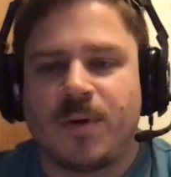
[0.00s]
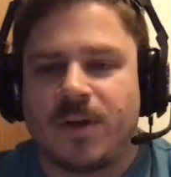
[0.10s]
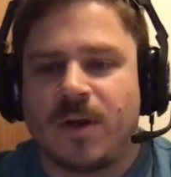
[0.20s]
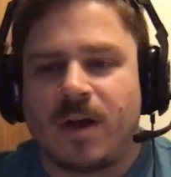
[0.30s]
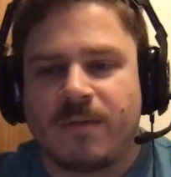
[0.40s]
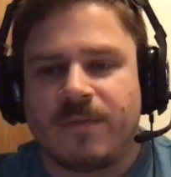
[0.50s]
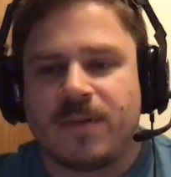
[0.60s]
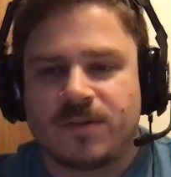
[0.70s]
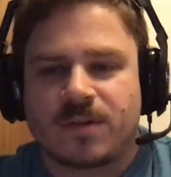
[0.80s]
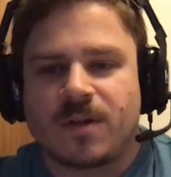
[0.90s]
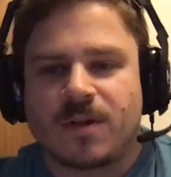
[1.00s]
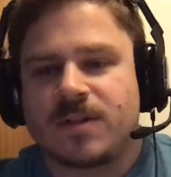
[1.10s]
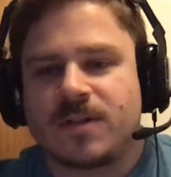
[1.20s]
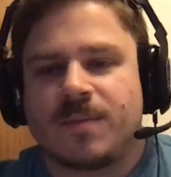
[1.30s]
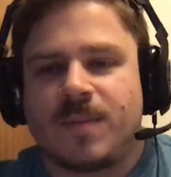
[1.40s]
put off those
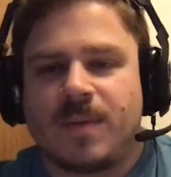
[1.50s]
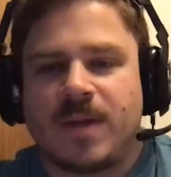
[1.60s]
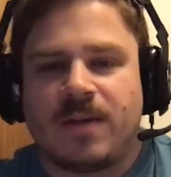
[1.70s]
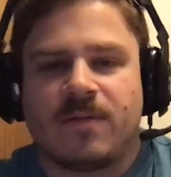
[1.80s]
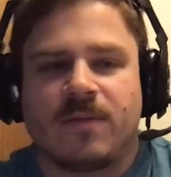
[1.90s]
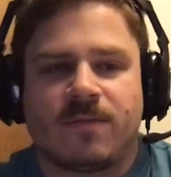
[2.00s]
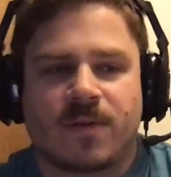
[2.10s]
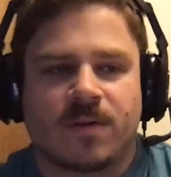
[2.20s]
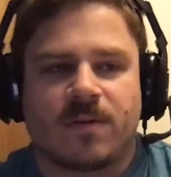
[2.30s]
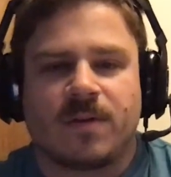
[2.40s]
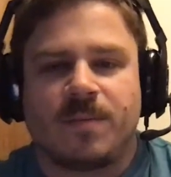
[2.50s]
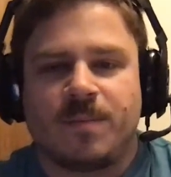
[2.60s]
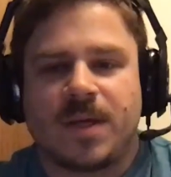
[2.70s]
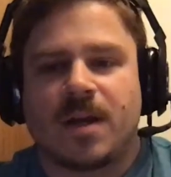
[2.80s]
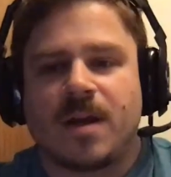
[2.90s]
thoughts to maybe even further
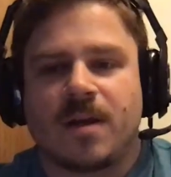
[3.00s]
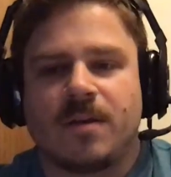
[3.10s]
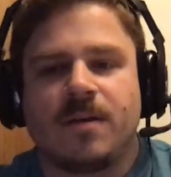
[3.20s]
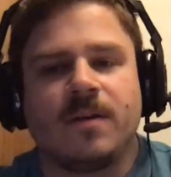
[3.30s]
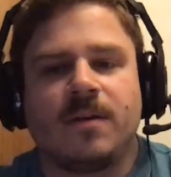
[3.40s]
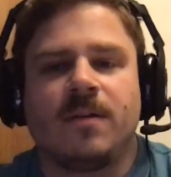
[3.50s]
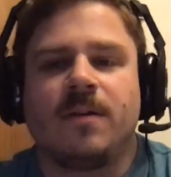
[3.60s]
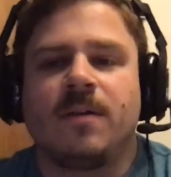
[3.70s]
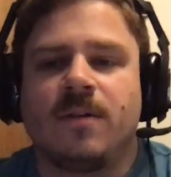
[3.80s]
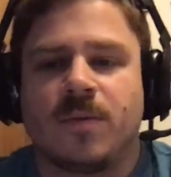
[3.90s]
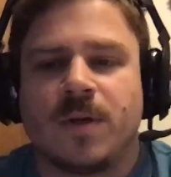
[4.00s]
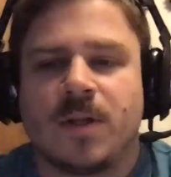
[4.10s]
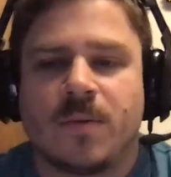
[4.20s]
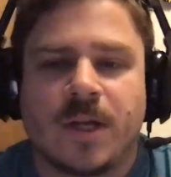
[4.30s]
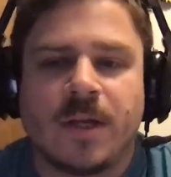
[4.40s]
and beyond
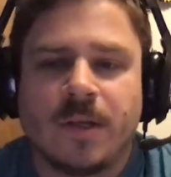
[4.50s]
2020.